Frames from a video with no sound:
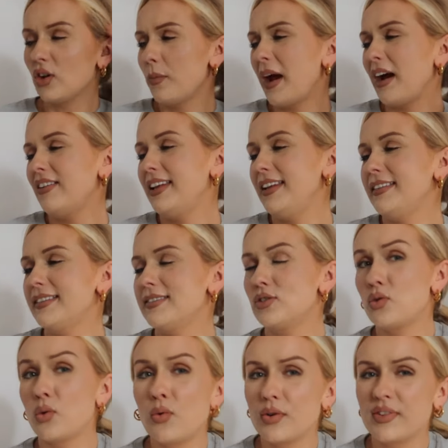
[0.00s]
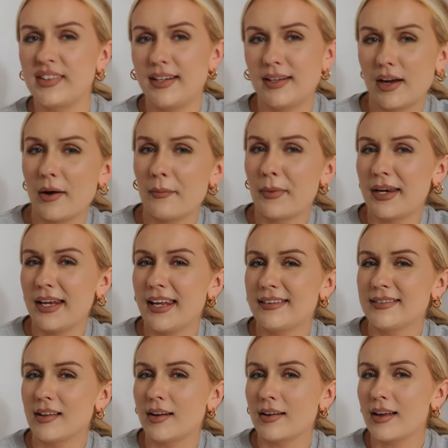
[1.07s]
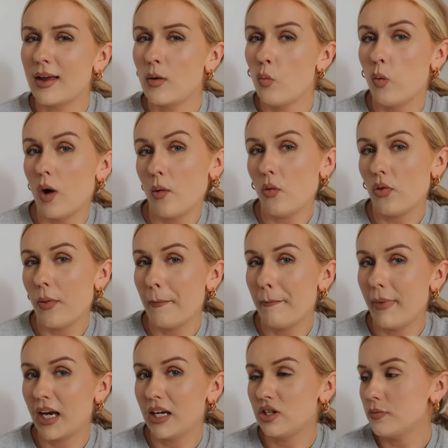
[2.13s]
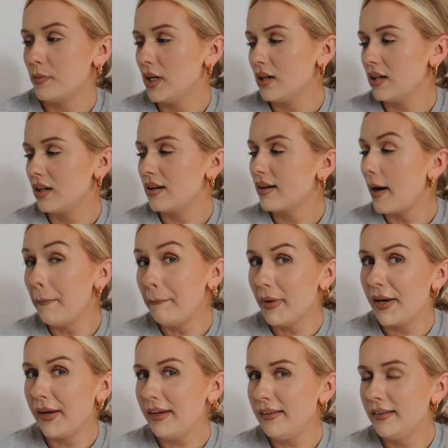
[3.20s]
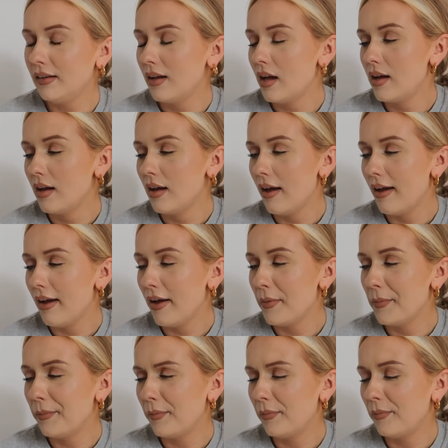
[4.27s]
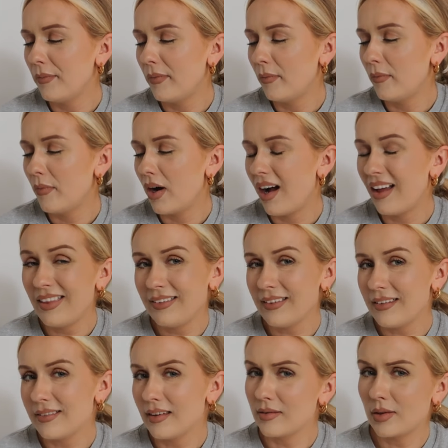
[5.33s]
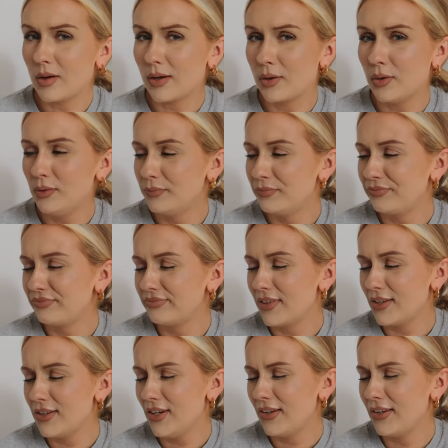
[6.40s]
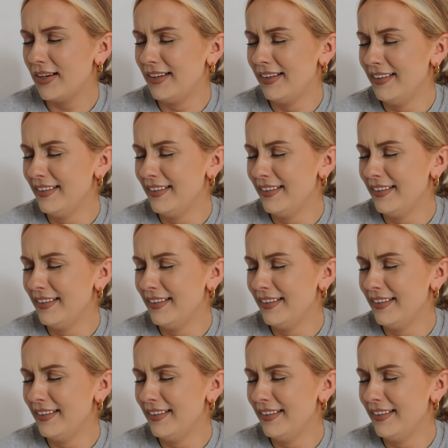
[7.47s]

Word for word: So apparently this Dorsey and Company is like a wealth management company. Um, I think that sounds quite cool, don't you?